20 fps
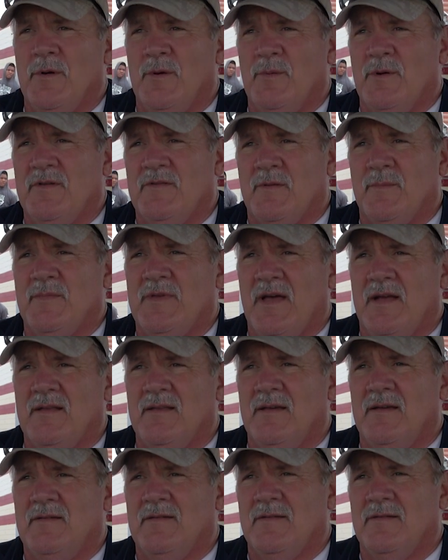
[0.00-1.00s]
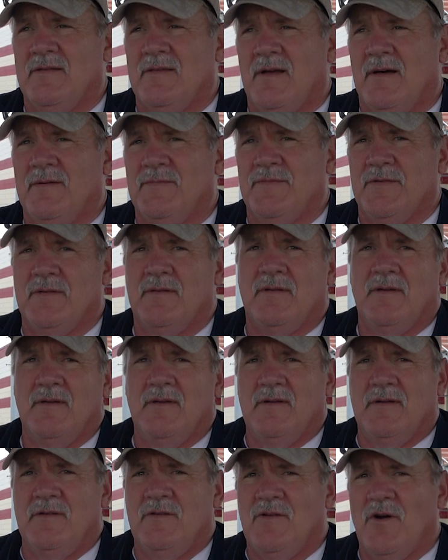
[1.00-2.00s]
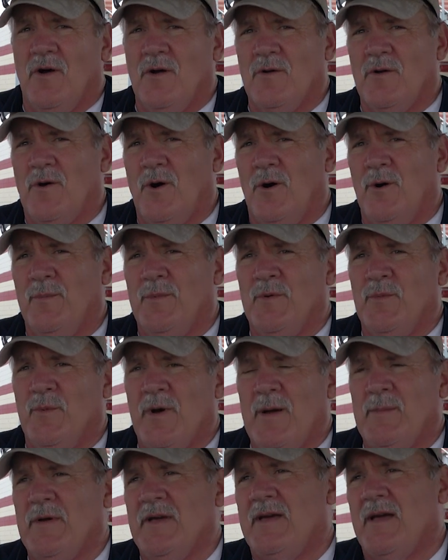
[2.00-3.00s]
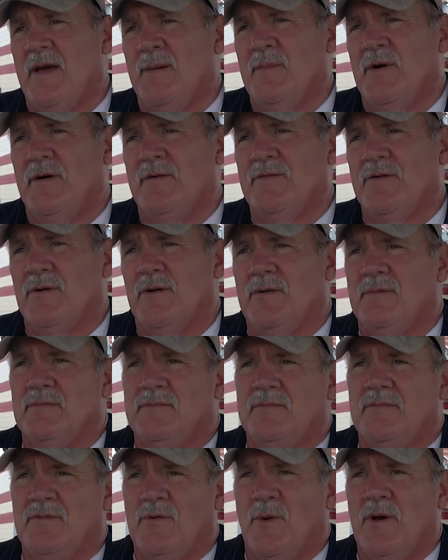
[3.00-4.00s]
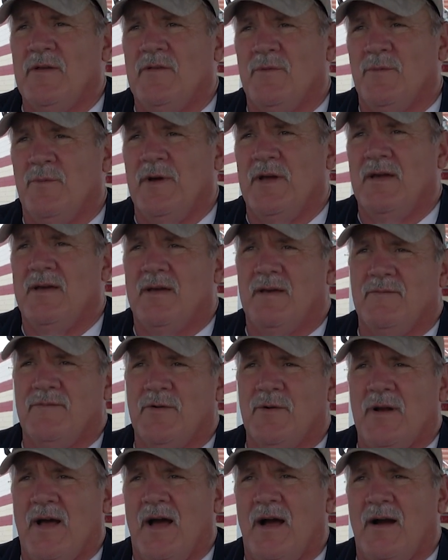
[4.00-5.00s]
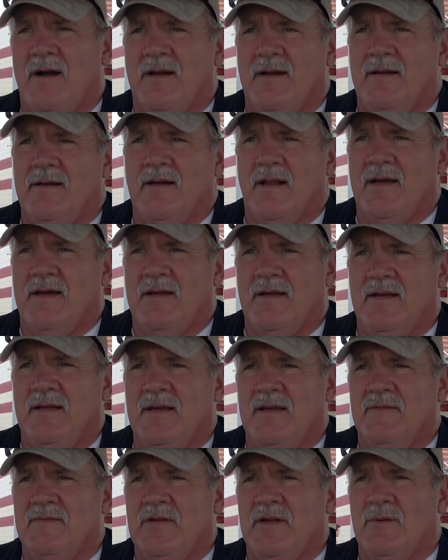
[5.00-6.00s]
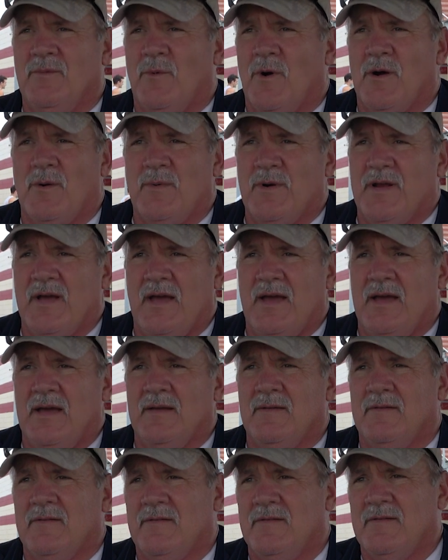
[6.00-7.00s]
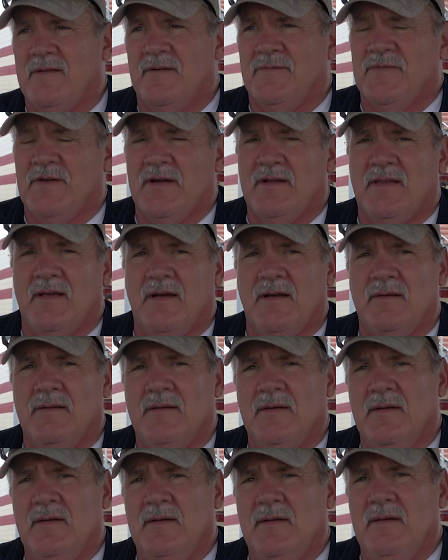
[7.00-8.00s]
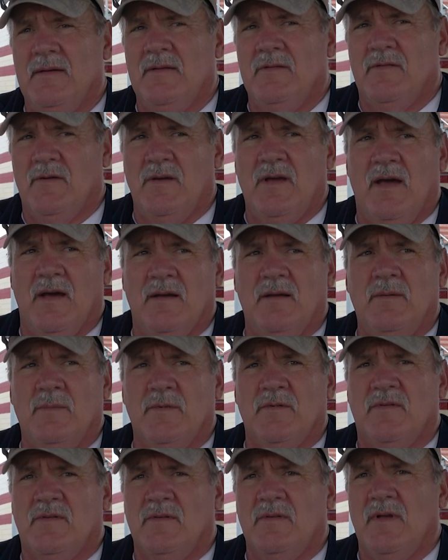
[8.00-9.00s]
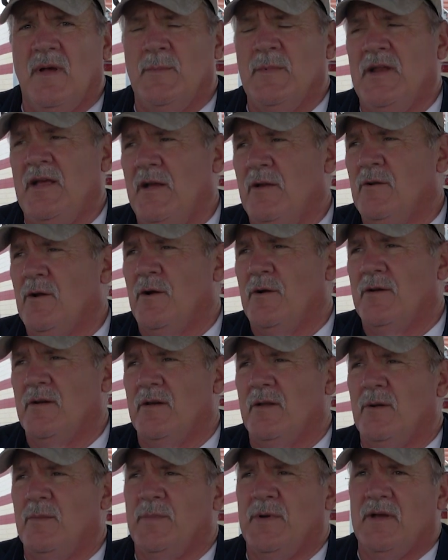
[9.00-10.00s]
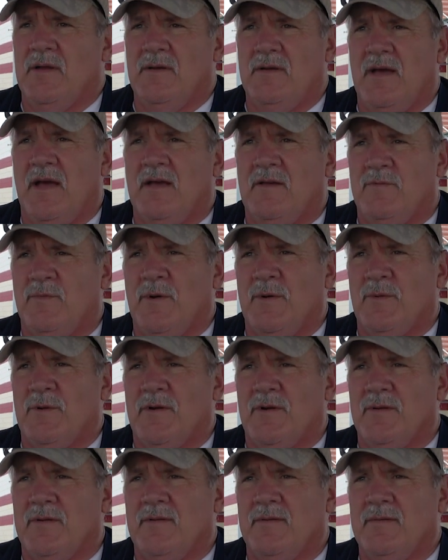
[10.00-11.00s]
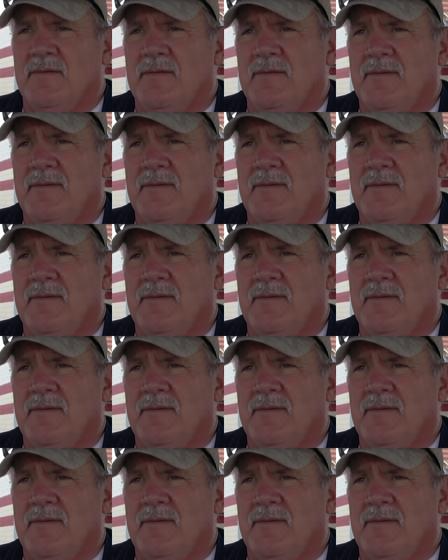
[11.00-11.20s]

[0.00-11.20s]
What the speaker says: me with some techniques and stuff. And John Kolb and Webby came over on twice a week for an hour, like in the evening, work with the hands and stuff like that. So yeah, it was, he learned a little bit as we were learning.